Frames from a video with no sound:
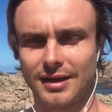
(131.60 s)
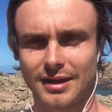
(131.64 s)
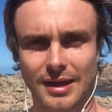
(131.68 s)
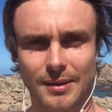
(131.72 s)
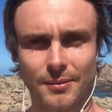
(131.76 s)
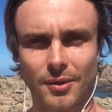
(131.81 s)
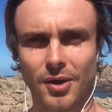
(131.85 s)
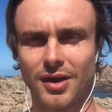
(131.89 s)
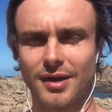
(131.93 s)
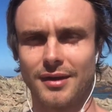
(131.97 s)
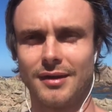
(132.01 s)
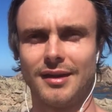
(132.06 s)

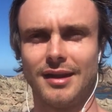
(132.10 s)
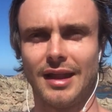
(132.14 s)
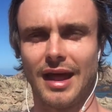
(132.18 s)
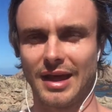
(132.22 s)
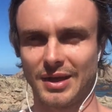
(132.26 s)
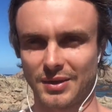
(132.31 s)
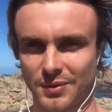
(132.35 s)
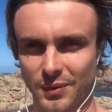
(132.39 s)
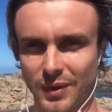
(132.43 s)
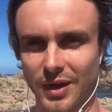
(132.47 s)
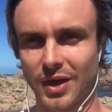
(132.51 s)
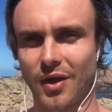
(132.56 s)
come on,
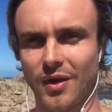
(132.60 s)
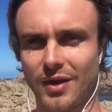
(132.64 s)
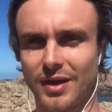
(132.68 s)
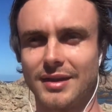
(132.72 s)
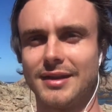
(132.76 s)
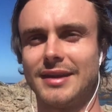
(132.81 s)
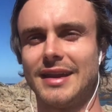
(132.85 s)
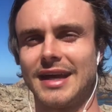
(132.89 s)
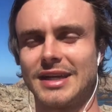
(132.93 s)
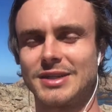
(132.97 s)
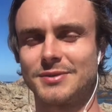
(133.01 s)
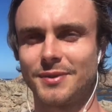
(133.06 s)
like we're going to
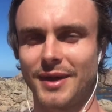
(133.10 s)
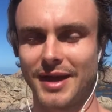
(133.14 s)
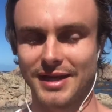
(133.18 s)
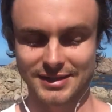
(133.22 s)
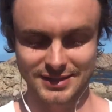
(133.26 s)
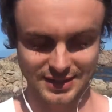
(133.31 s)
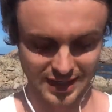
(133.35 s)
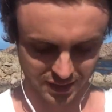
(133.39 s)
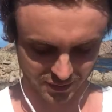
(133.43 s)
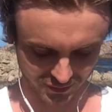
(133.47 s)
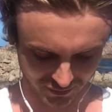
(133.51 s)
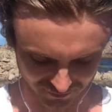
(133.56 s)
the next
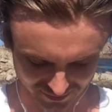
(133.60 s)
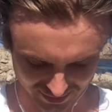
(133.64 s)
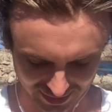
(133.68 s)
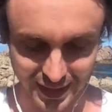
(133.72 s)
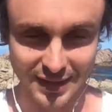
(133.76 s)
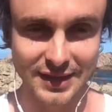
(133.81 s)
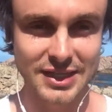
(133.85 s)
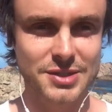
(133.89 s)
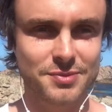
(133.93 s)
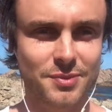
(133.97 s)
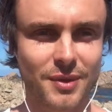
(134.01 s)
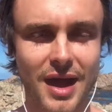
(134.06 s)
place. Like we've
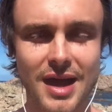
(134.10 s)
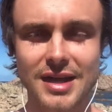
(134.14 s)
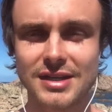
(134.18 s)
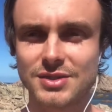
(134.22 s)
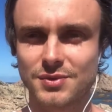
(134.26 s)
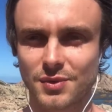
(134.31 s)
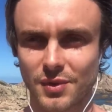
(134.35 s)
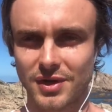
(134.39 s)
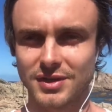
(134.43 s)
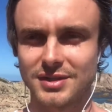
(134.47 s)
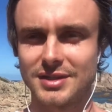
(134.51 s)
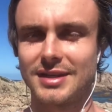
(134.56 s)
seen this
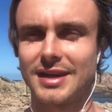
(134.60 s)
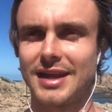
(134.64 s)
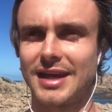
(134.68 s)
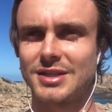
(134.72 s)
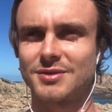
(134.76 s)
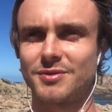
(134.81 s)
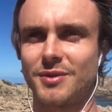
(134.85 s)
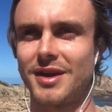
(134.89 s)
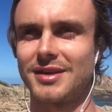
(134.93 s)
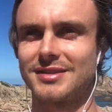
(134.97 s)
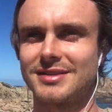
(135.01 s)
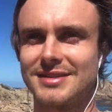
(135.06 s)
place, we're on to the
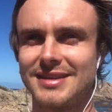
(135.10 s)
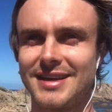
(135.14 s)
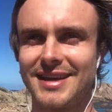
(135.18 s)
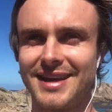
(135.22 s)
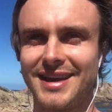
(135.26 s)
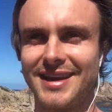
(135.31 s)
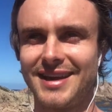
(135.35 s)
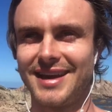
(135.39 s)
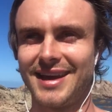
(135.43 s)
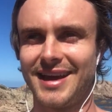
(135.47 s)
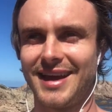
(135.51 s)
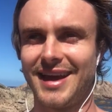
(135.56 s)
next place.
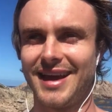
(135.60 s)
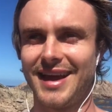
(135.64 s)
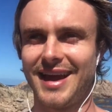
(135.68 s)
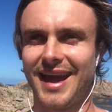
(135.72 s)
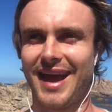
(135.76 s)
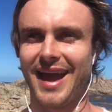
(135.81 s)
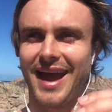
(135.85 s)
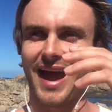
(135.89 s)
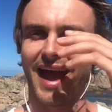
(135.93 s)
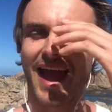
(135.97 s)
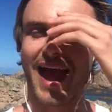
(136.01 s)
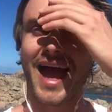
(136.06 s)

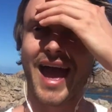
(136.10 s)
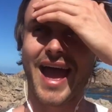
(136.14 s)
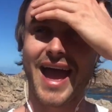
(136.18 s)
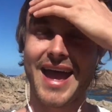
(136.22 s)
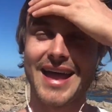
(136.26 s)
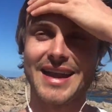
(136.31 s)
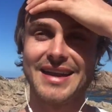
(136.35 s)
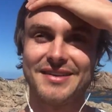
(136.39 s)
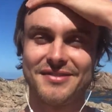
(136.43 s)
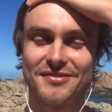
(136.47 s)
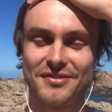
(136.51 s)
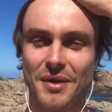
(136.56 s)

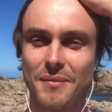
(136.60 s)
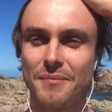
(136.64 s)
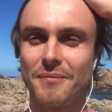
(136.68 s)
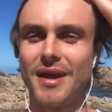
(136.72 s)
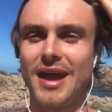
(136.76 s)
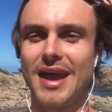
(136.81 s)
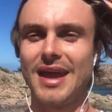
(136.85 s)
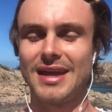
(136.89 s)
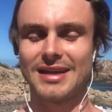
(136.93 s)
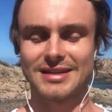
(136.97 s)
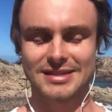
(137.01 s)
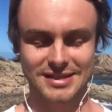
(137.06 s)
And for
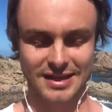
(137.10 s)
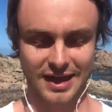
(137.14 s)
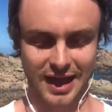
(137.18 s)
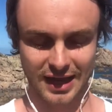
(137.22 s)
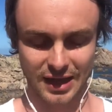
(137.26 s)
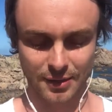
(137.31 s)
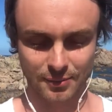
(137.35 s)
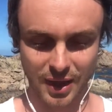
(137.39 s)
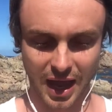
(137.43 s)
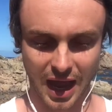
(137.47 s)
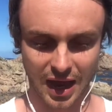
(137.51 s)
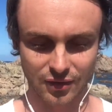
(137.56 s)
me, it's
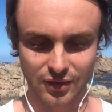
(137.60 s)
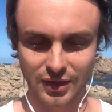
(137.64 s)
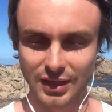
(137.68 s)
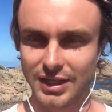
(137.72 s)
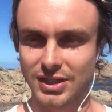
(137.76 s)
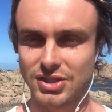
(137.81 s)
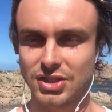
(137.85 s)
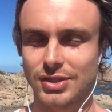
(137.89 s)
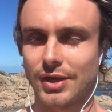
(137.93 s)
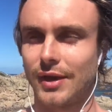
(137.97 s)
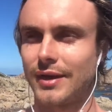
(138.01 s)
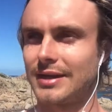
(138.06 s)
like about
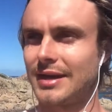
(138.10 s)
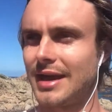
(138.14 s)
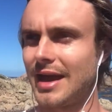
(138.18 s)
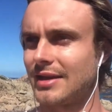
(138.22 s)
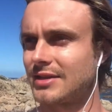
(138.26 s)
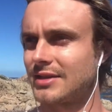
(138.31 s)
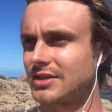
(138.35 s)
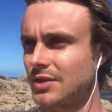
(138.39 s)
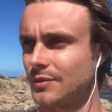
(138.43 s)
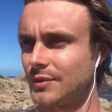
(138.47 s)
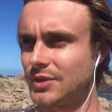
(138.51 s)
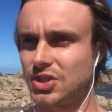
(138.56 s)
really slowing
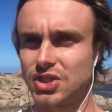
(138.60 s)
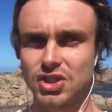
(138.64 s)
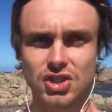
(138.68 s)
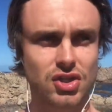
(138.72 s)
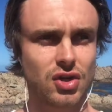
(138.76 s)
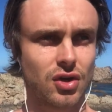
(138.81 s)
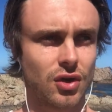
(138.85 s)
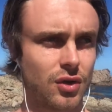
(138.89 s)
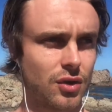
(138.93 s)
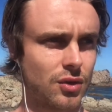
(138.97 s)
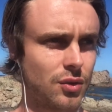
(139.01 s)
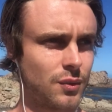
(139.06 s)
down. So we just
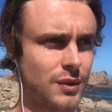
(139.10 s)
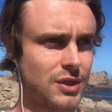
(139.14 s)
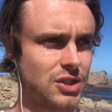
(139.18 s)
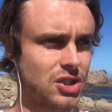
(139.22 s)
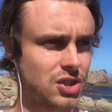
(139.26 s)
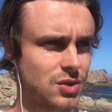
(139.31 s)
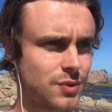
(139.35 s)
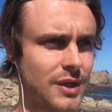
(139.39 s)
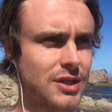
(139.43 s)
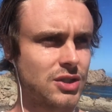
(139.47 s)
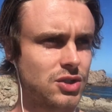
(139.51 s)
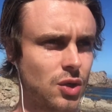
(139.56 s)

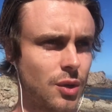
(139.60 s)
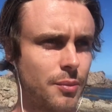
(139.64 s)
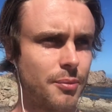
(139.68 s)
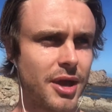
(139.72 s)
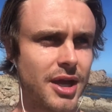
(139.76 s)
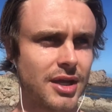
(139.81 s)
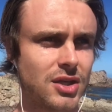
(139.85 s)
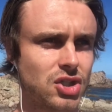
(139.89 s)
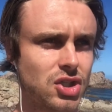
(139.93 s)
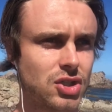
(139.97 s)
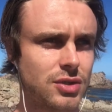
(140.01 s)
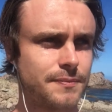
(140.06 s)
went to a
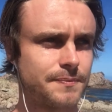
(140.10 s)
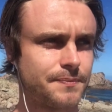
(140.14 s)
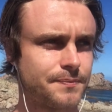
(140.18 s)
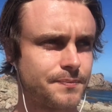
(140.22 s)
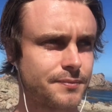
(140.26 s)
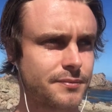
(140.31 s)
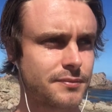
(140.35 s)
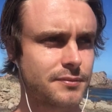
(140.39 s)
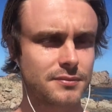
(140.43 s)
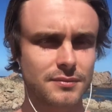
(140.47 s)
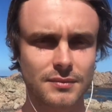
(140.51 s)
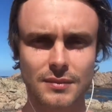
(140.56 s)
beach.
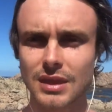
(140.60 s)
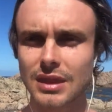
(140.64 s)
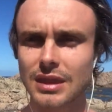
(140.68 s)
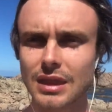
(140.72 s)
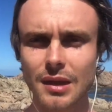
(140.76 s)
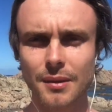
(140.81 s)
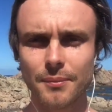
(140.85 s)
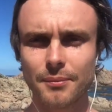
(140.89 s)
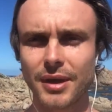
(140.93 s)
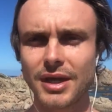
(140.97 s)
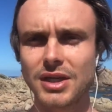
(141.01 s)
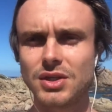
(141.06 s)

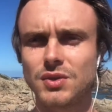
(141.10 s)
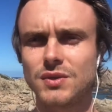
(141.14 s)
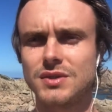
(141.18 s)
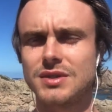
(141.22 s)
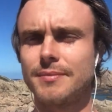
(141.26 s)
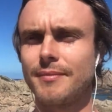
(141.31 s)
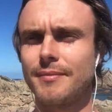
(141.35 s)
Beach was